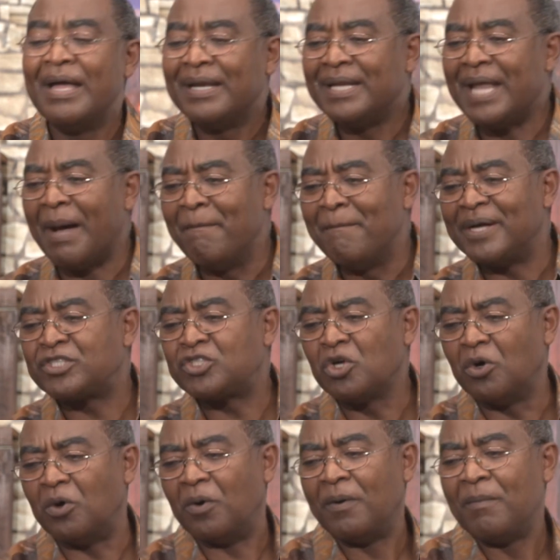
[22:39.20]
Number
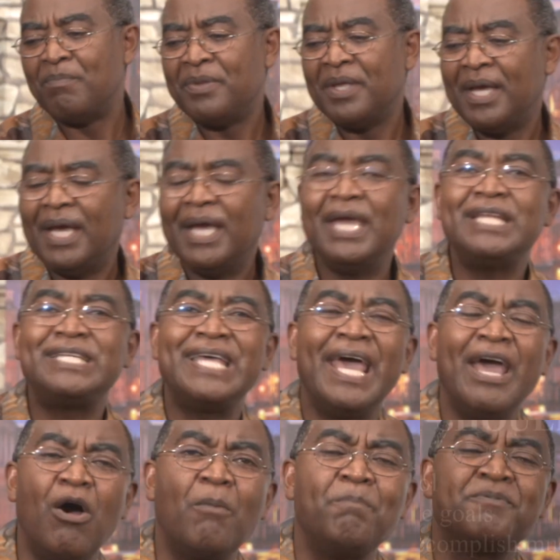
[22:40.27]
2, it
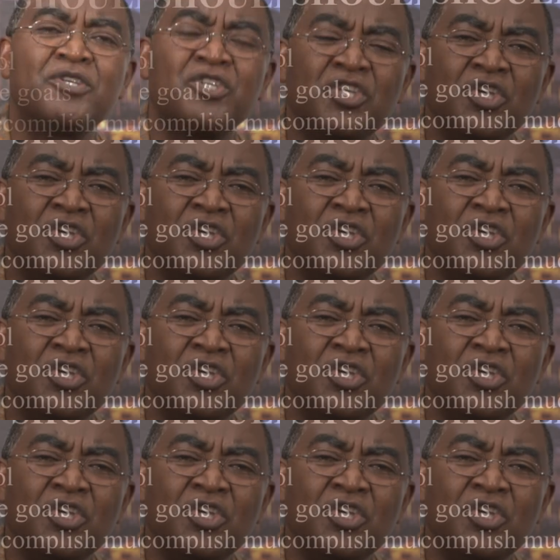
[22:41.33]
helps